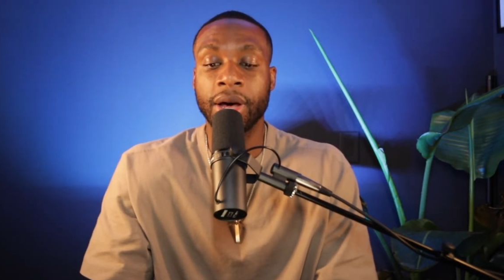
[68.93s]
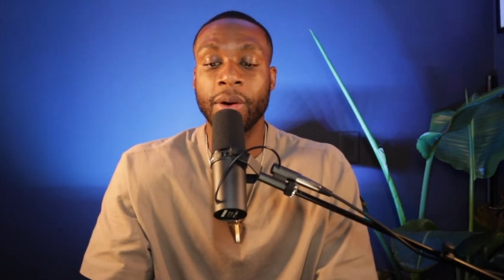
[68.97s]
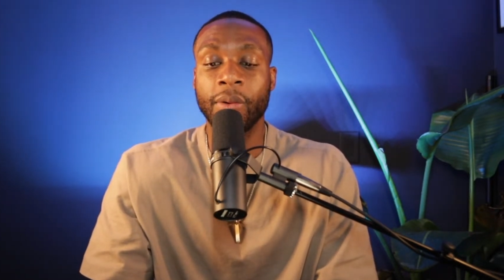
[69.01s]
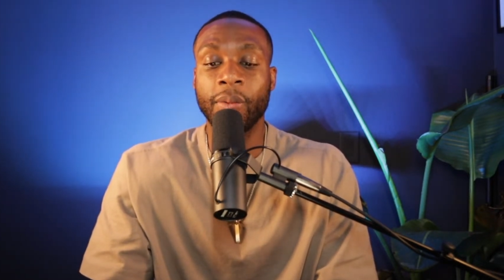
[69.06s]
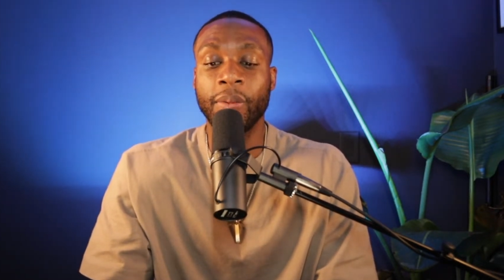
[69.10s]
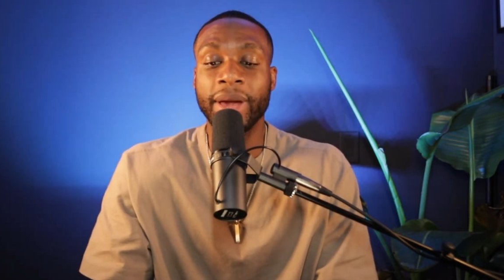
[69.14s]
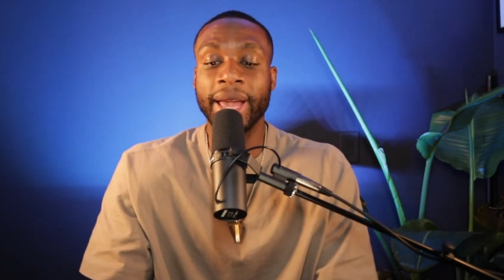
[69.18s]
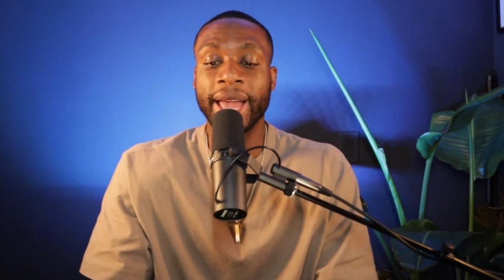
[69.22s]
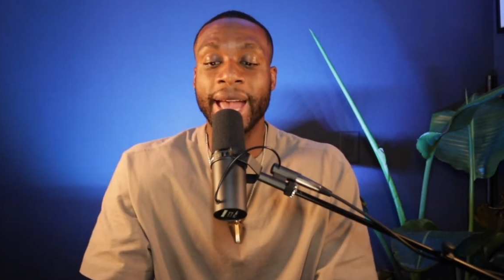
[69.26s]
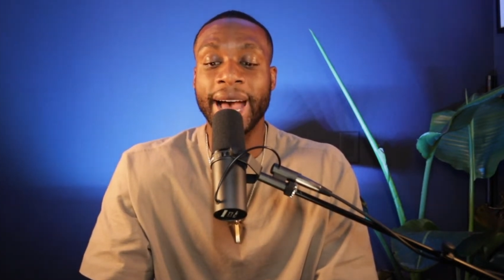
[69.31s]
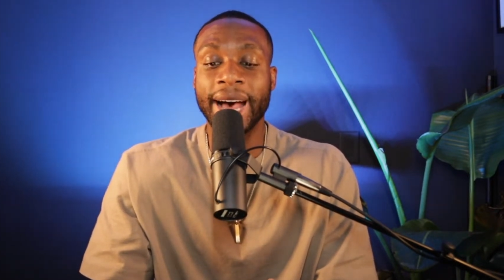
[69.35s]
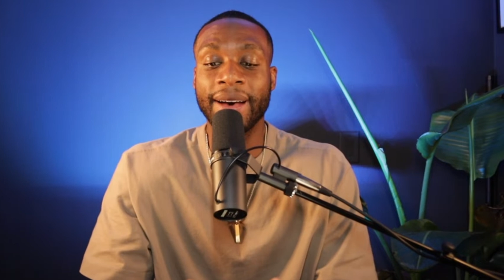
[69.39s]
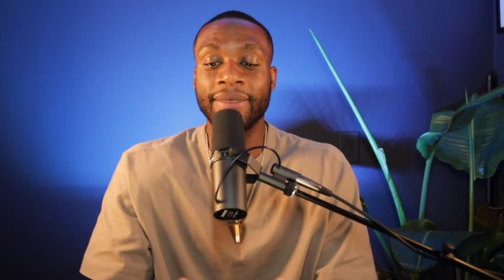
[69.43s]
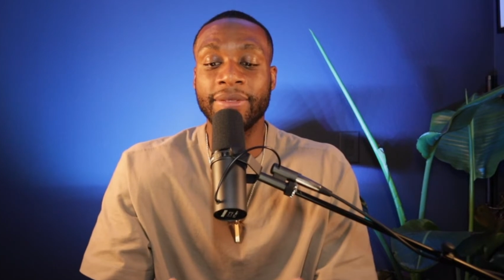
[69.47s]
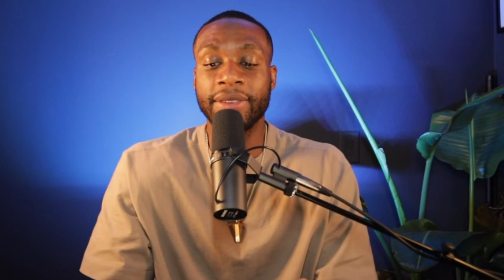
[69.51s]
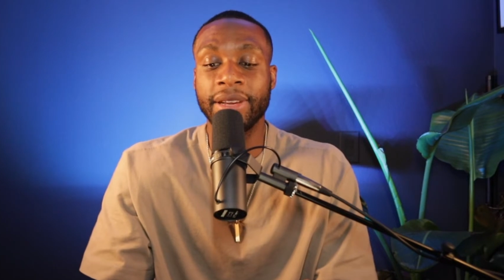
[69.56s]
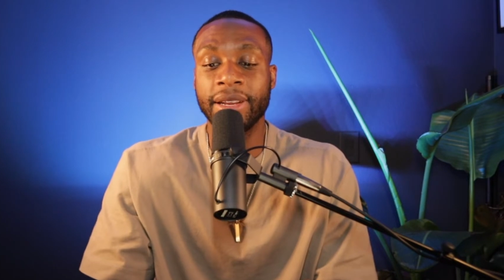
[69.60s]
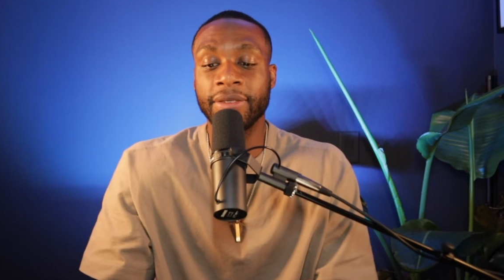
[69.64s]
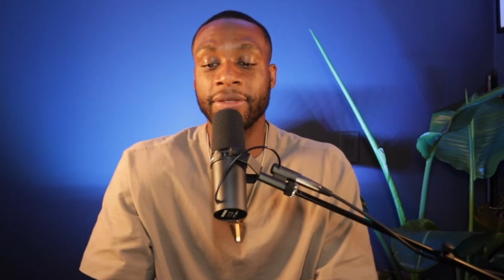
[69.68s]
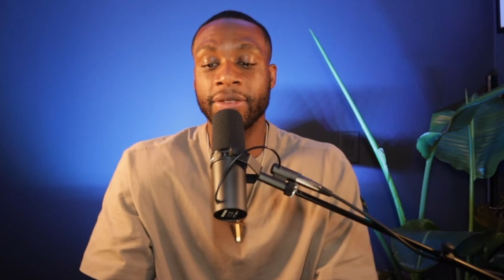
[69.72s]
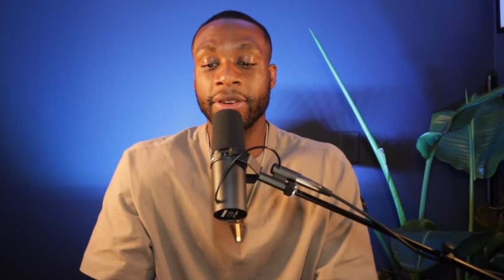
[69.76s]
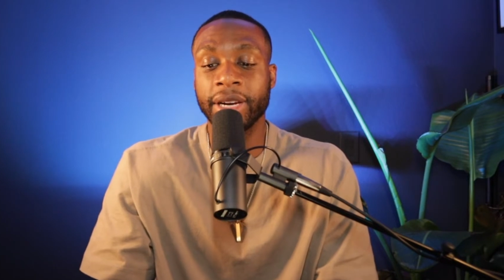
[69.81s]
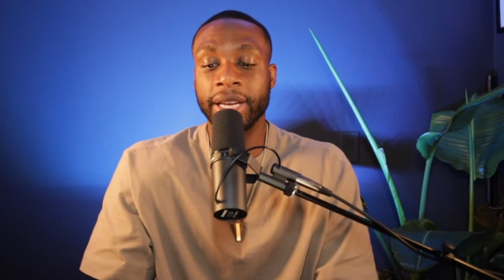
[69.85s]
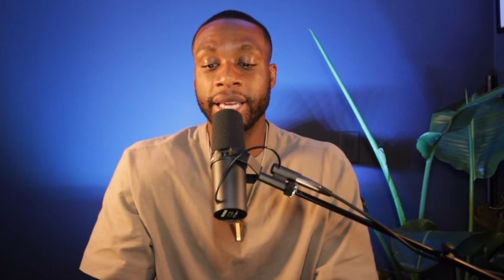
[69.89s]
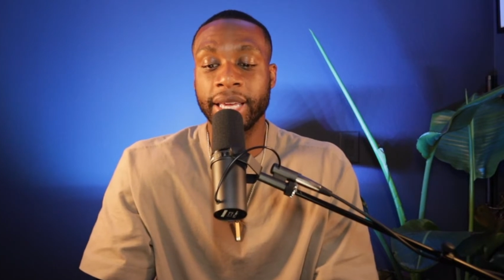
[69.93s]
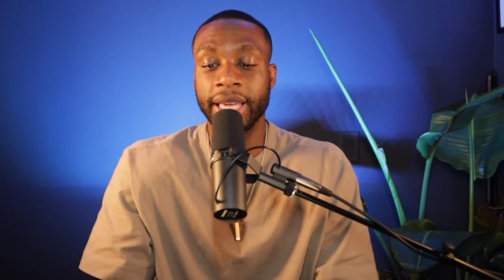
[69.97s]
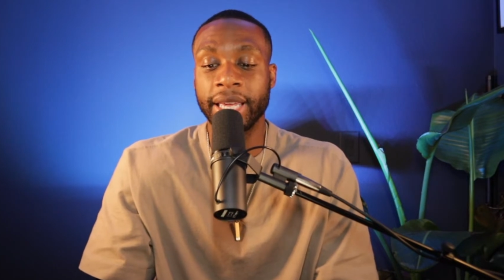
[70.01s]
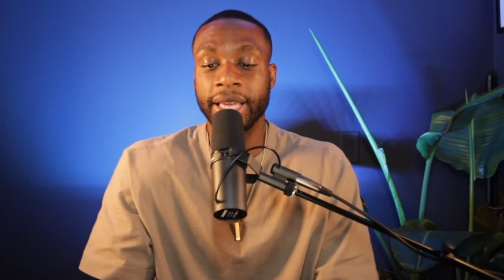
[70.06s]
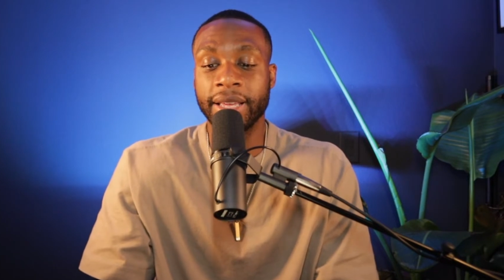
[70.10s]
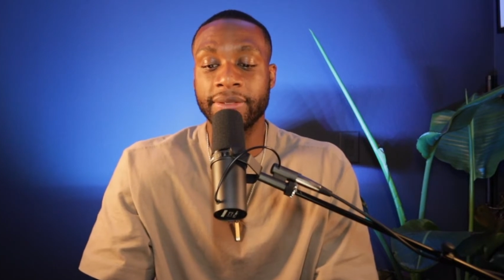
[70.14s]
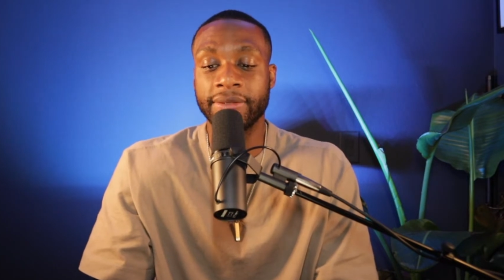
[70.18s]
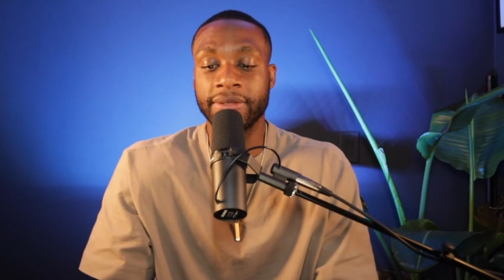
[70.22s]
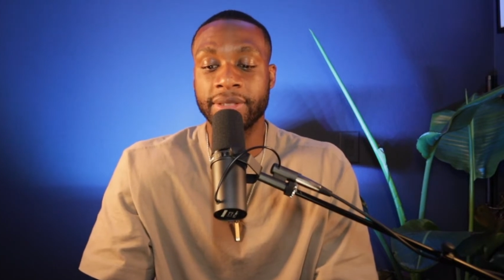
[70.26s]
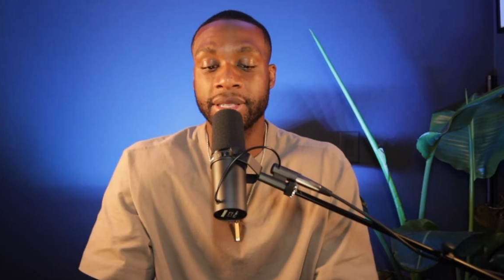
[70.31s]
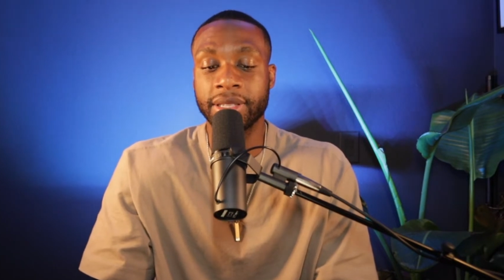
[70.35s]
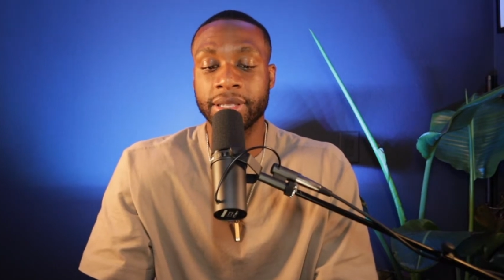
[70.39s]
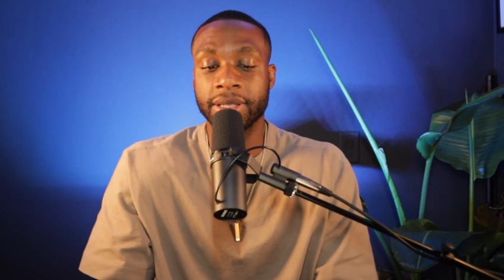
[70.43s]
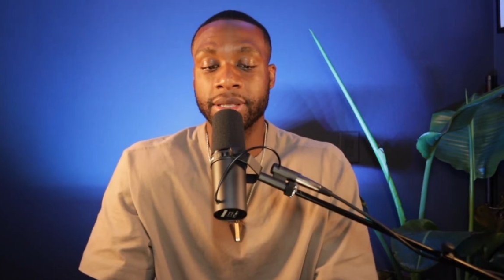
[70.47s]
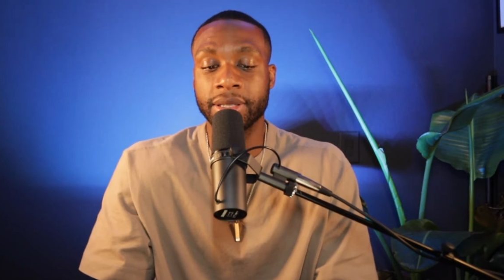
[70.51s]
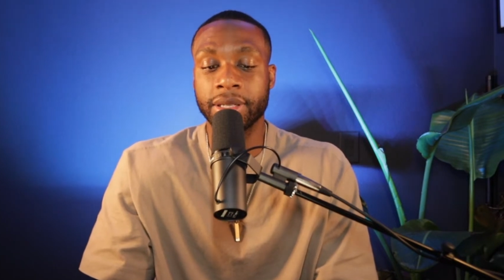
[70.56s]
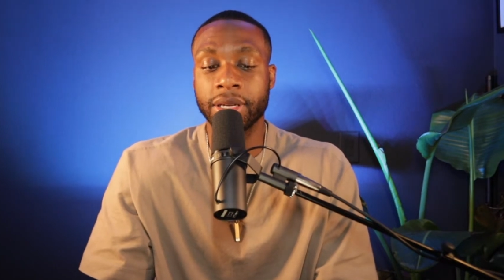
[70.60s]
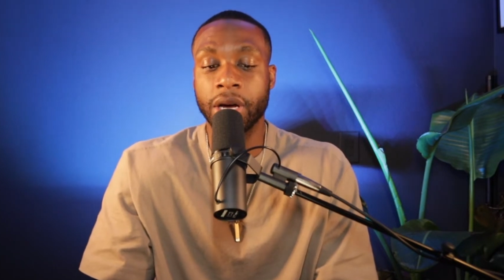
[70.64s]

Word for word: We have different gifts